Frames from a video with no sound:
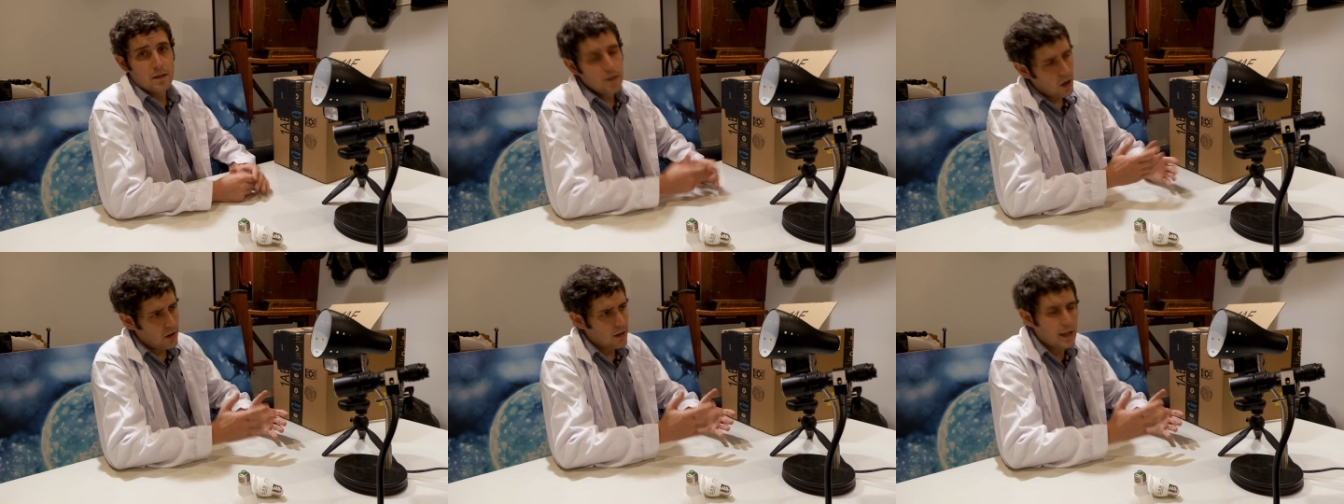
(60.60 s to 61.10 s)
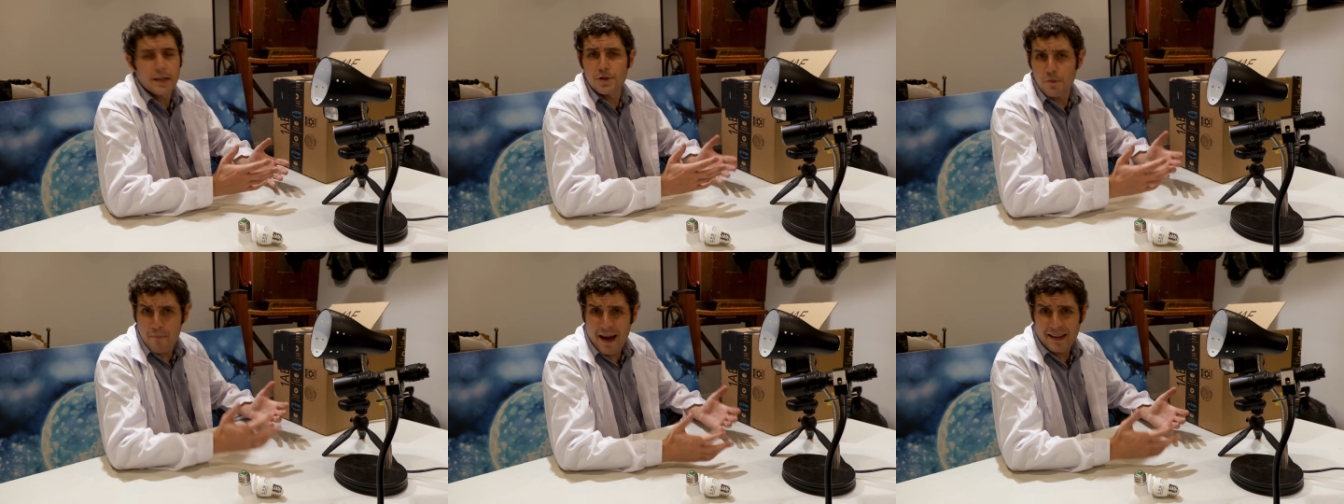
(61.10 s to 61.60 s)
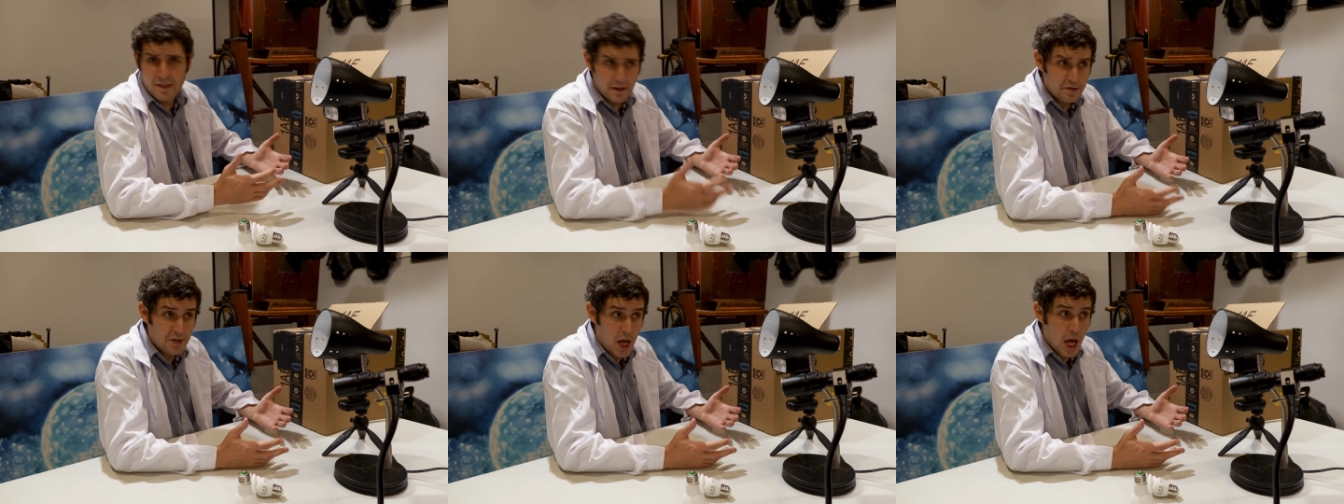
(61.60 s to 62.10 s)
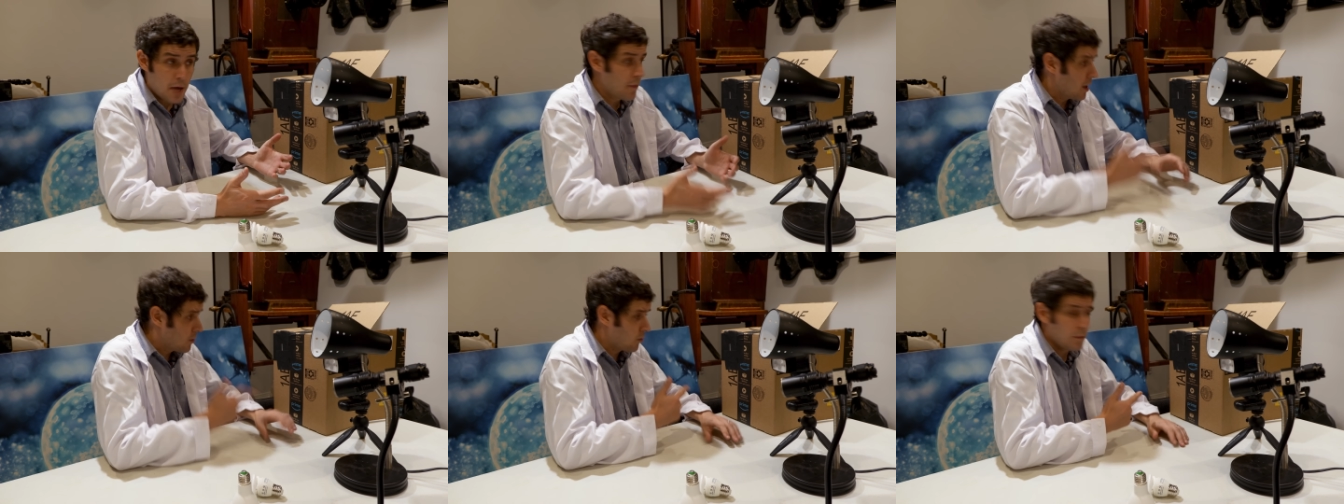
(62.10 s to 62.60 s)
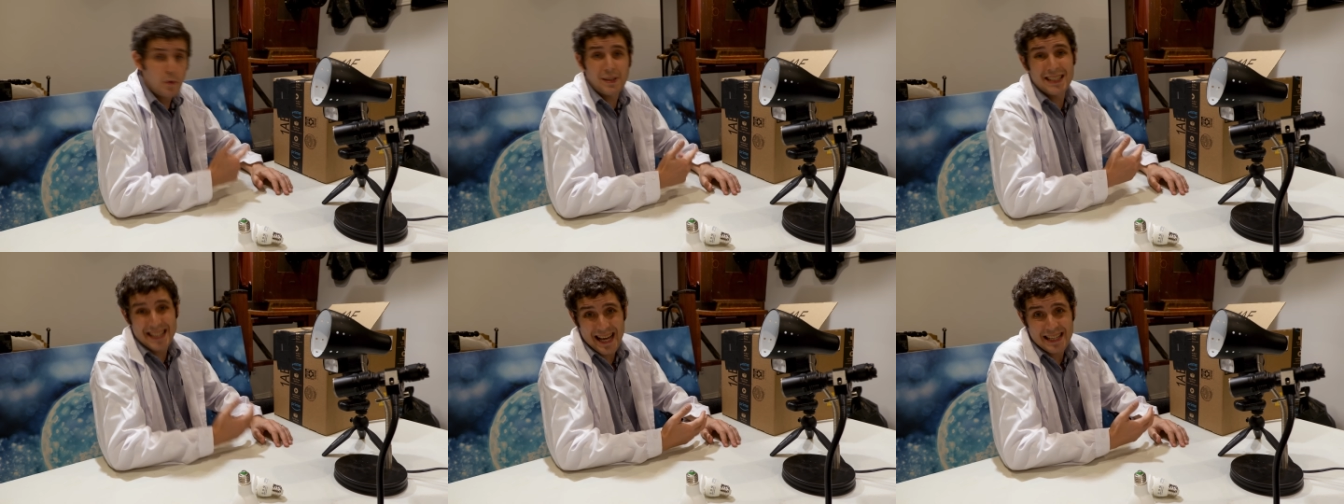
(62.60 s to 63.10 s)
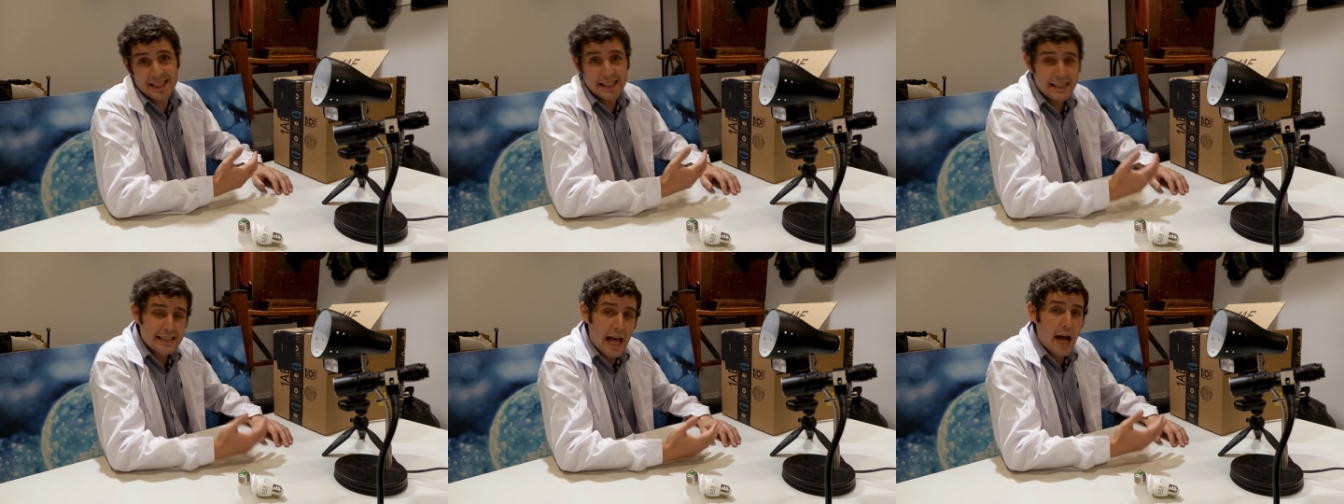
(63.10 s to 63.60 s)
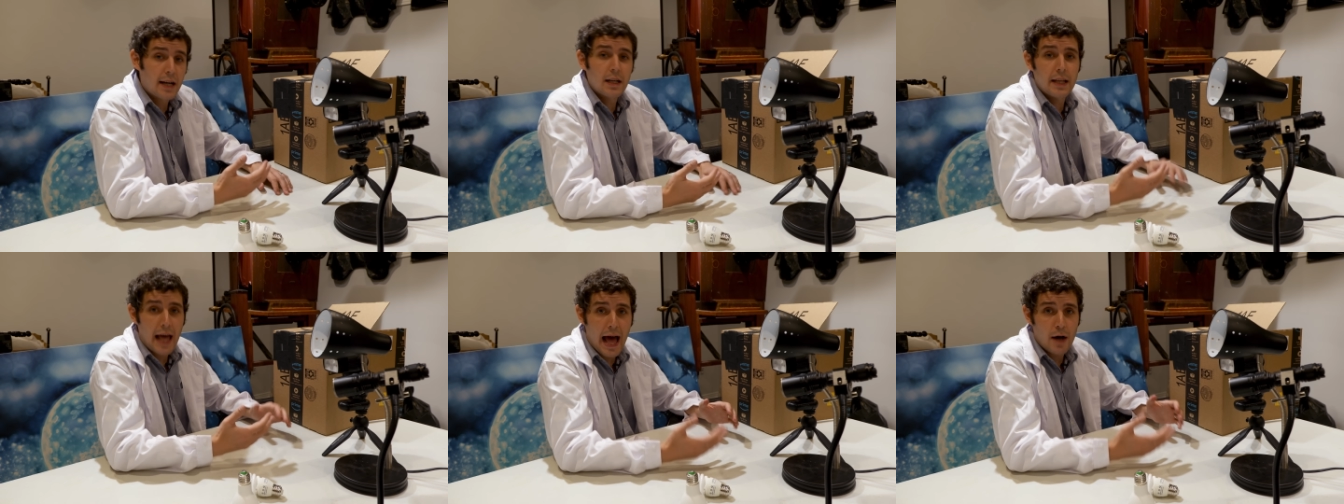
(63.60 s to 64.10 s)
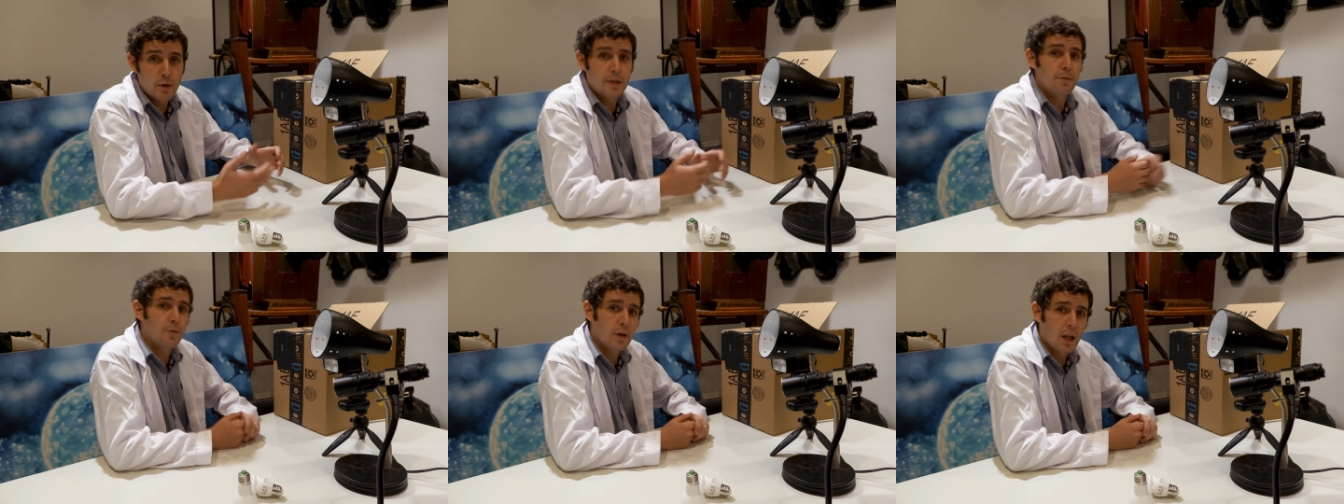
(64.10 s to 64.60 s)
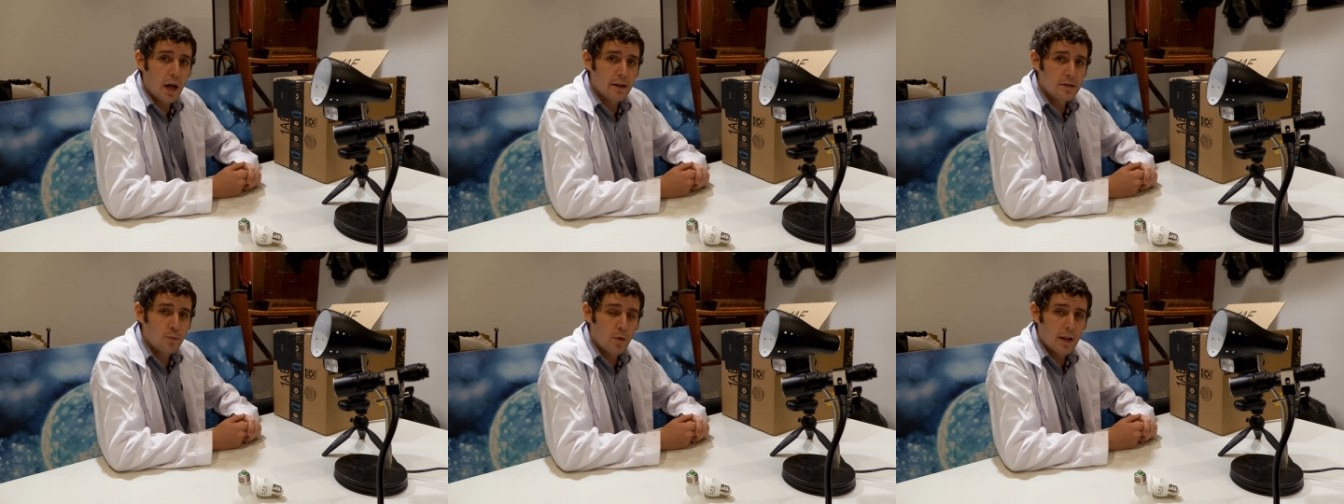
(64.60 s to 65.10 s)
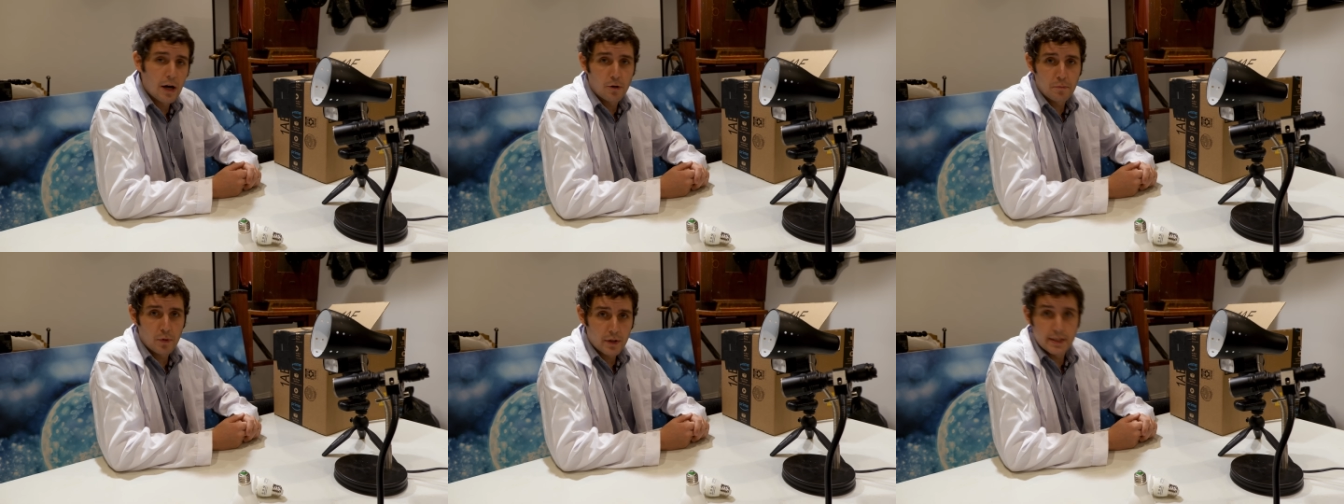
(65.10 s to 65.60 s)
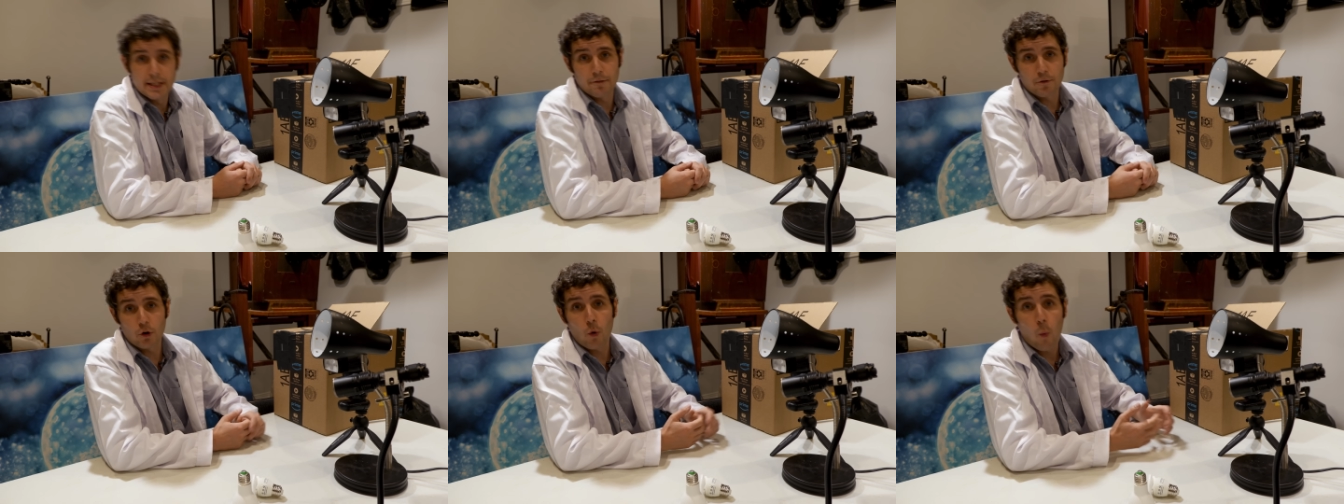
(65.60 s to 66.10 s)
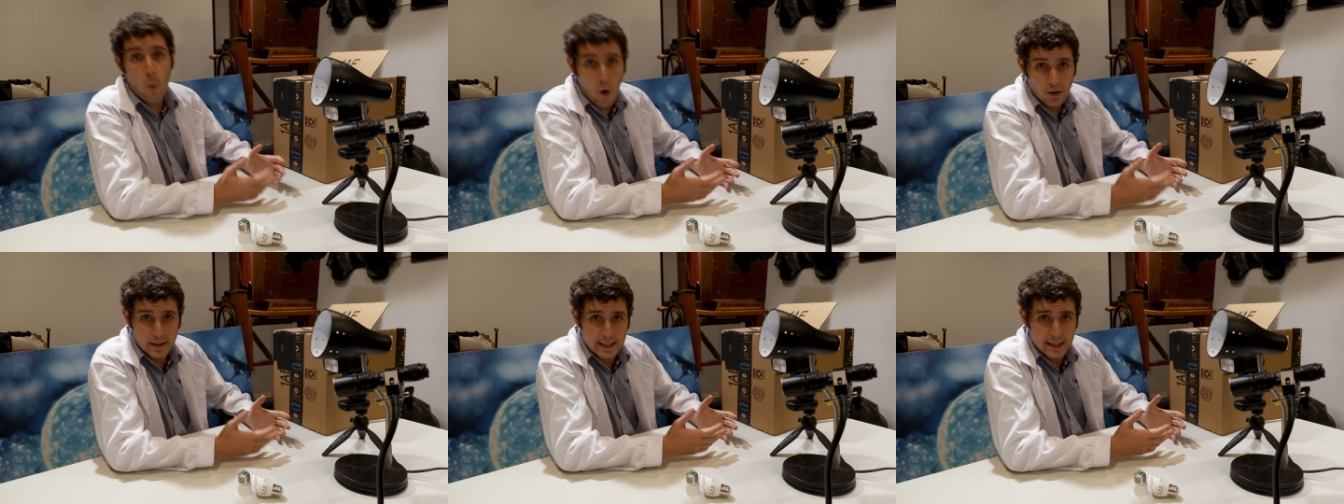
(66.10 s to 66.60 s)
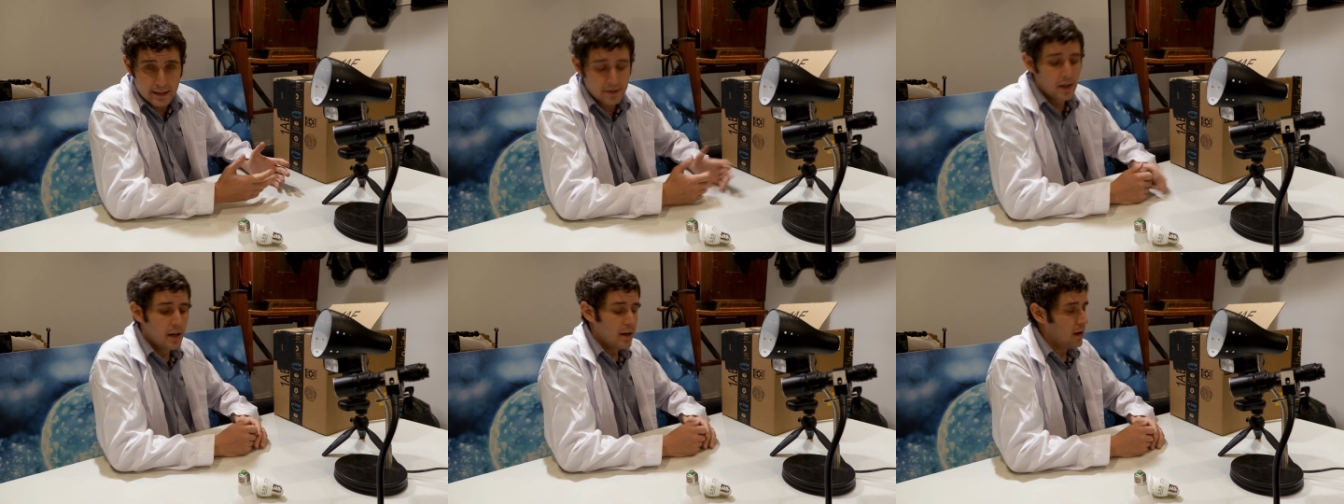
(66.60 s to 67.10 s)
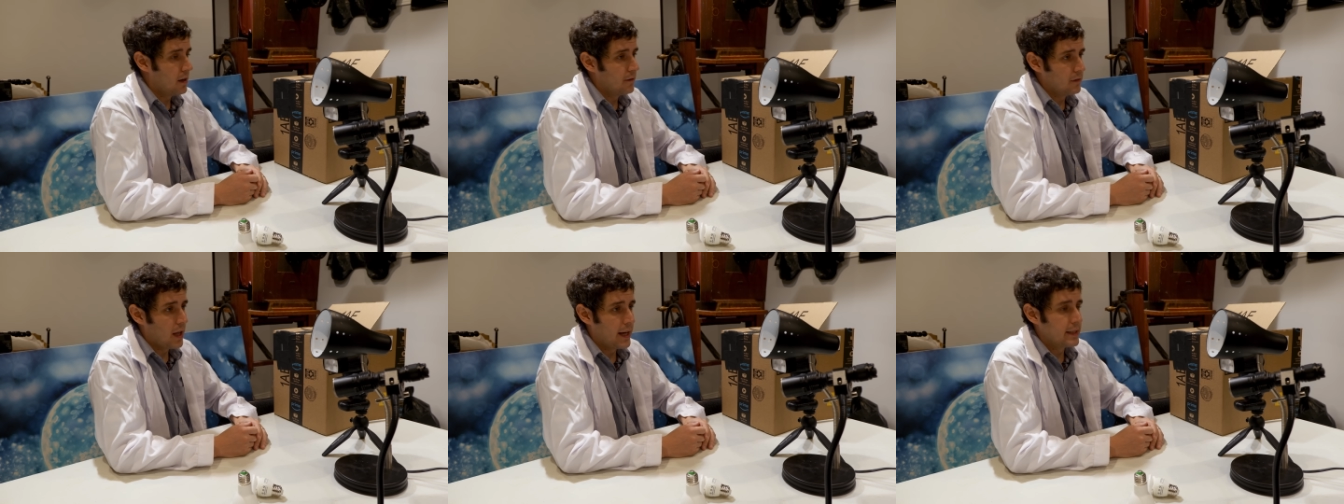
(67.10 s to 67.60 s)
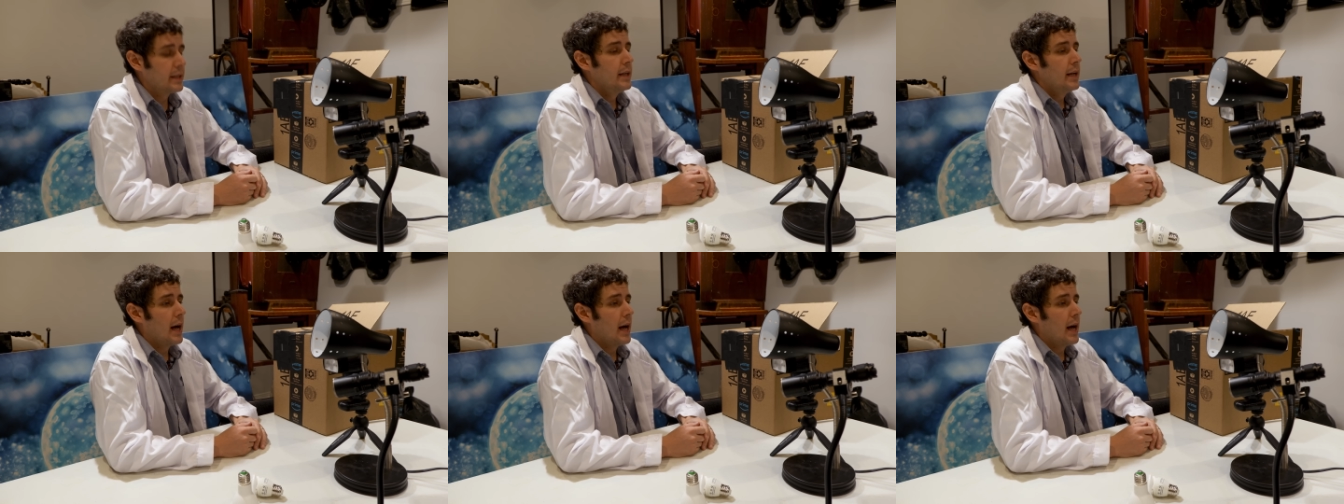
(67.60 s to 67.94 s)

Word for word: Not all lights are made the same, and we're about to test exactly how different lights will output different qualities of light.